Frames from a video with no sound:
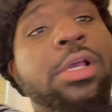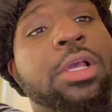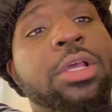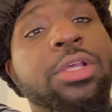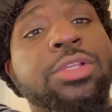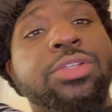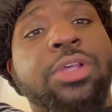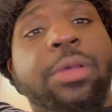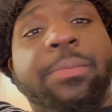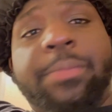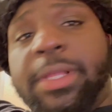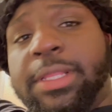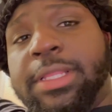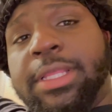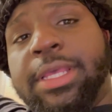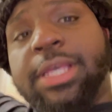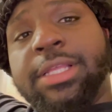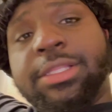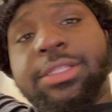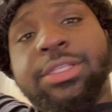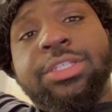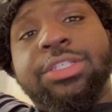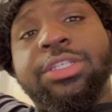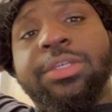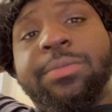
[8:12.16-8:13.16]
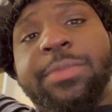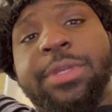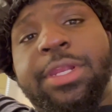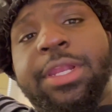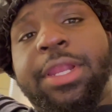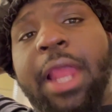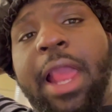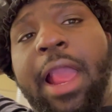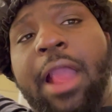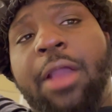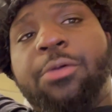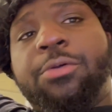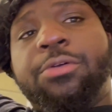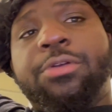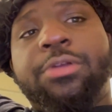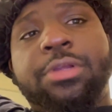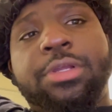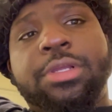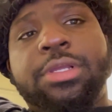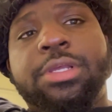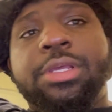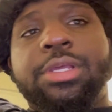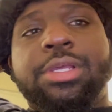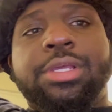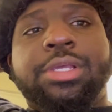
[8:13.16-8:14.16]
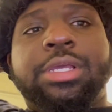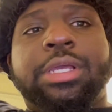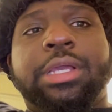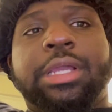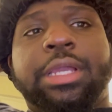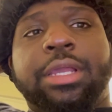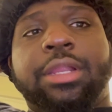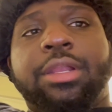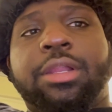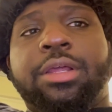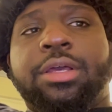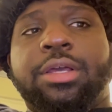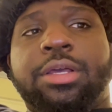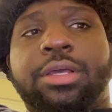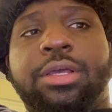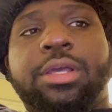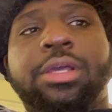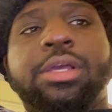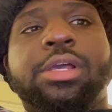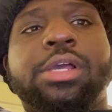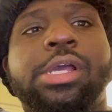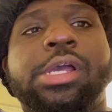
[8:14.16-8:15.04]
So I'm about to hit the gym in an hour. And But